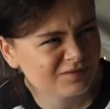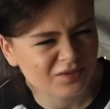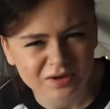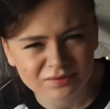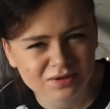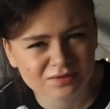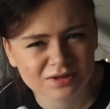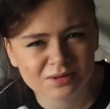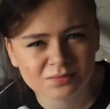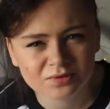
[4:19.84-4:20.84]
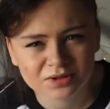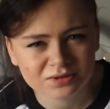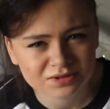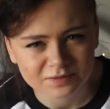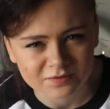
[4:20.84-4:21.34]
5 o'clock in the morning
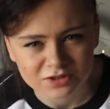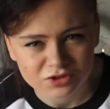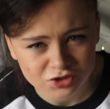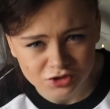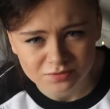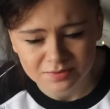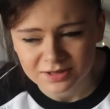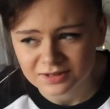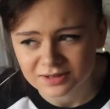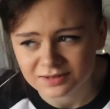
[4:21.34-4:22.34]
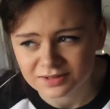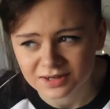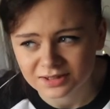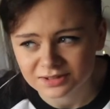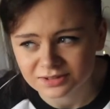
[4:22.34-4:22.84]
or something stupid
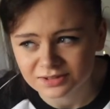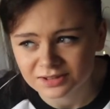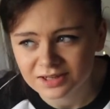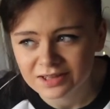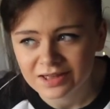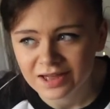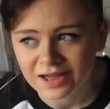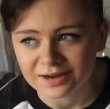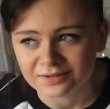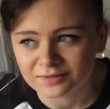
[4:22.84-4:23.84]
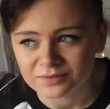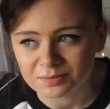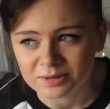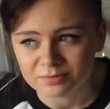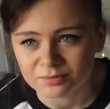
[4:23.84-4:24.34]
into London, and other
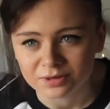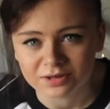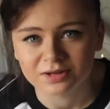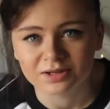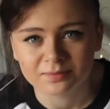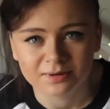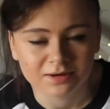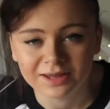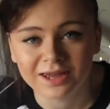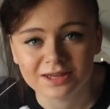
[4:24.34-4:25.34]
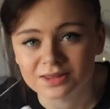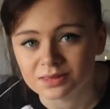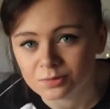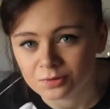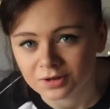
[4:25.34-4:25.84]
people were turning up at like 8 in
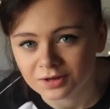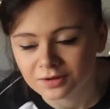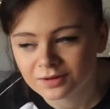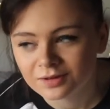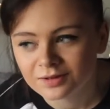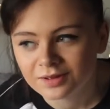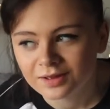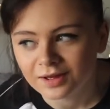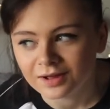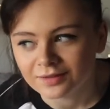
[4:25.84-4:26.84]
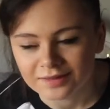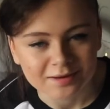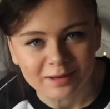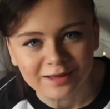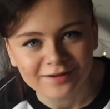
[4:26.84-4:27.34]
the morning and
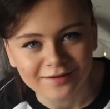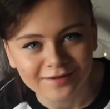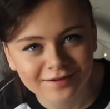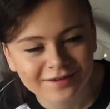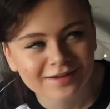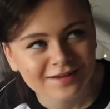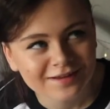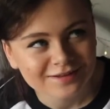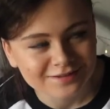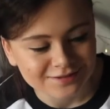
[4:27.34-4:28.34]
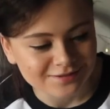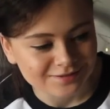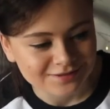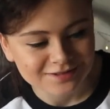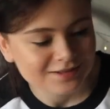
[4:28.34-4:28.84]
they met her.
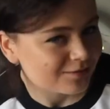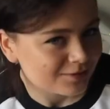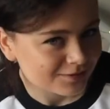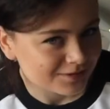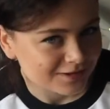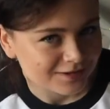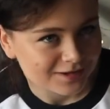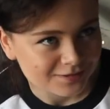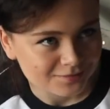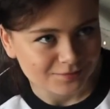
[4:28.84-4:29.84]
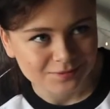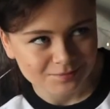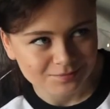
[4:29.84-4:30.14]
So to say we're not dedicated was